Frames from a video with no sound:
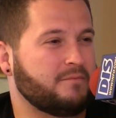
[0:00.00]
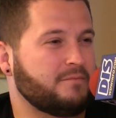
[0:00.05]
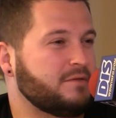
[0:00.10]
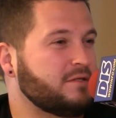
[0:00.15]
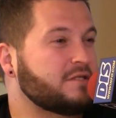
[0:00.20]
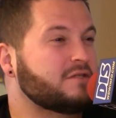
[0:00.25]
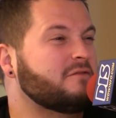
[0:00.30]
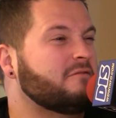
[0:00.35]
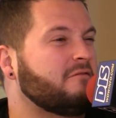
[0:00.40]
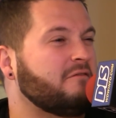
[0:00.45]
It
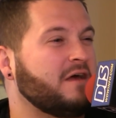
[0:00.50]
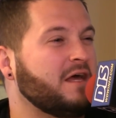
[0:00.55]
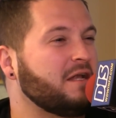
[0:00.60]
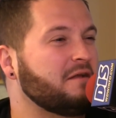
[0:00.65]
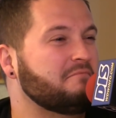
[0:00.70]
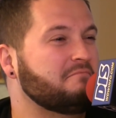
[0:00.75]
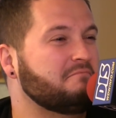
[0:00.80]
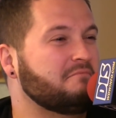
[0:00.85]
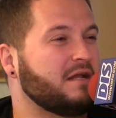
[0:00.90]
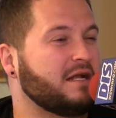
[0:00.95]
doesn't
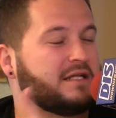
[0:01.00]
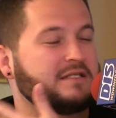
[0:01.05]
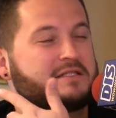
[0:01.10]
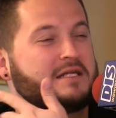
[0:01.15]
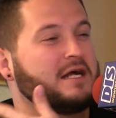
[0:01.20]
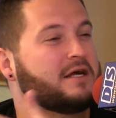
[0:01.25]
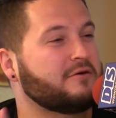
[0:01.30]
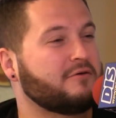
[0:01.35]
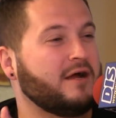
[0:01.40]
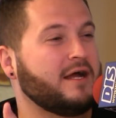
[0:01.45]
fit, and it's
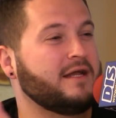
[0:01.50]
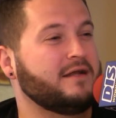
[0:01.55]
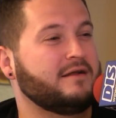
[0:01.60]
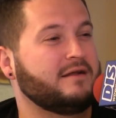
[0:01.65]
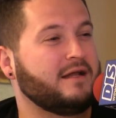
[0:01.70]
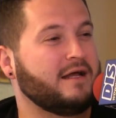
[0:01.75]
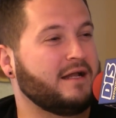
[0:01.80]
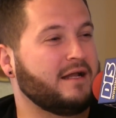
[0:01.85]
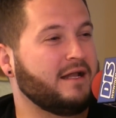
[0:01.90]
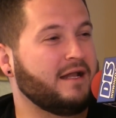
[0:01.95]
not great.
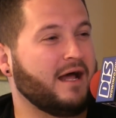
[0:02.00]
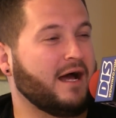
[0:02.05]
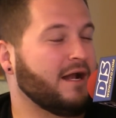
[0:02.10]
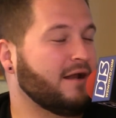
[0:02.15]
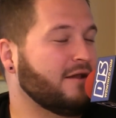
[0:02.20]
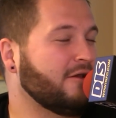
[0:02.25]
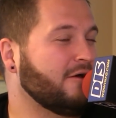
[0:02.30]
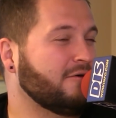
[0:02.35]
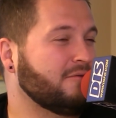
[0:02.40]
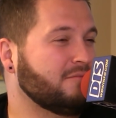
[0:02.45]
And I
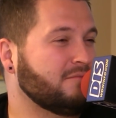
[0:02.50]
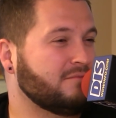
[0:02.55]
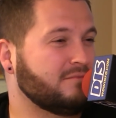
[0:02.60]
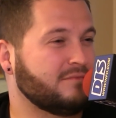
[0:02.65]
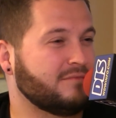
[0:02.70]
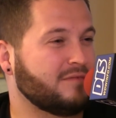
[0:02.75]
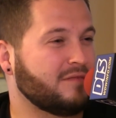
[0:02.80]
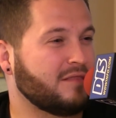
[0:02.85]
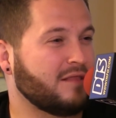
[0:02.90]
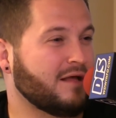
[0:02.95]
don't know.
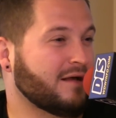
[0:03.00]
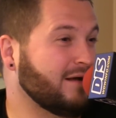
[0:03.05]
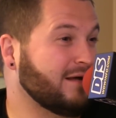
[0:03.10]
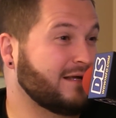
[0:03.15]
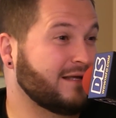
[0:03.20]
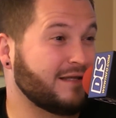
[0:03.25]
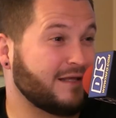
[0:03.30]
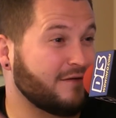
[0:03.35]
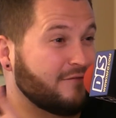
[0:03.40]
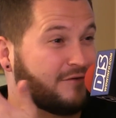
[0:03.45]
I
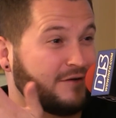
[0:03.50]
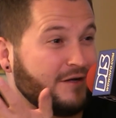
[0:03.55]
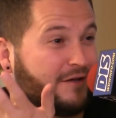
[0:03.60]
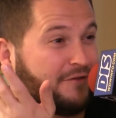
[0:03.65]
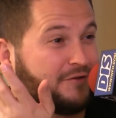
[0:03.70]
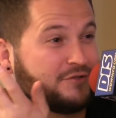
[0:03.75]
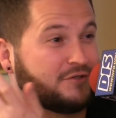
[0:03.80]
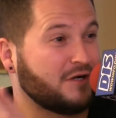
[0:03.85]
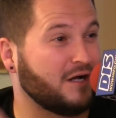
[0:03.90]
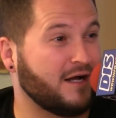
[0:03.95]
can give it
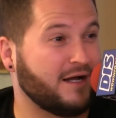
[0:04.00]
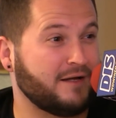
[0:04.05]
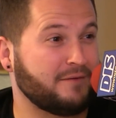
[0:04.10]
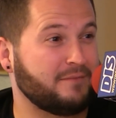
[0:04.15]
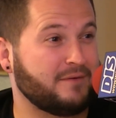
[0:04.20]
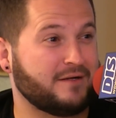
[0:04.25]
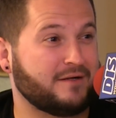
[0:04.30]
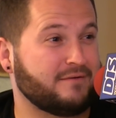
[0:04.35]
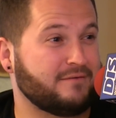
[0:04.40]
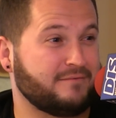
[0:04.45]
another try,
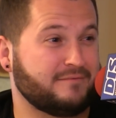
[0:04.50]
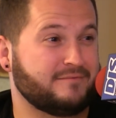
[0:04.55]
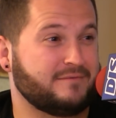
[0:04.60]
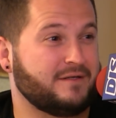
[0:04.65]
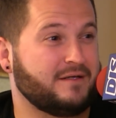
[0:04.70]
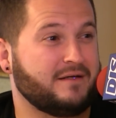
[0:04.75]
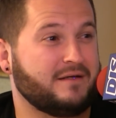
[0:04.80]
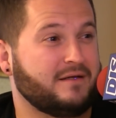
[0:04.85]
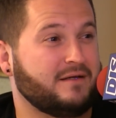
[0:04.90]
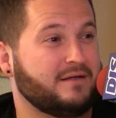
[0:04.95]
but
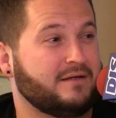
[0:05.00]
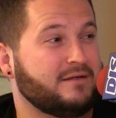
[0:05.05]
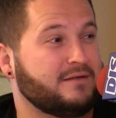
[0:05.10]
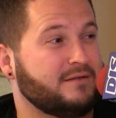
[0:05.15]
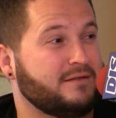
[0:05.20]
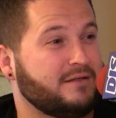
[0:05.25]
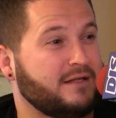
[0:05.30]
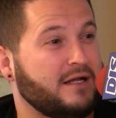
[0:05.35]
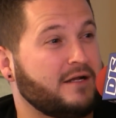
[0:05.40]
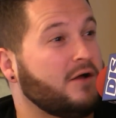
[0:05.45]

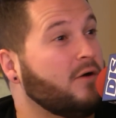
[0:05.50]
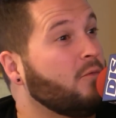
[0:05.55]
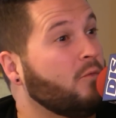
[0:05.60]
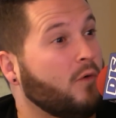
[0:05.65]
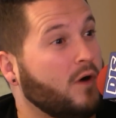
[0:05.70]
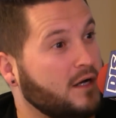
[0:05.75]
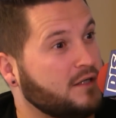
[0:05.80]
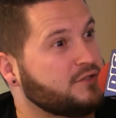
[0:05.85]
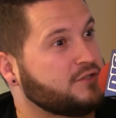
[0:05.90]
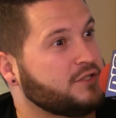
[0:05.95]
I don't
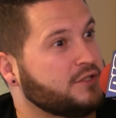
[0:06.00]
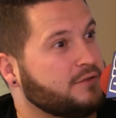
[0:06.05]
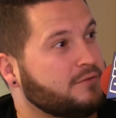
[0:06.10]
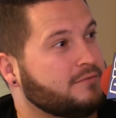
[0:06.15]
want to.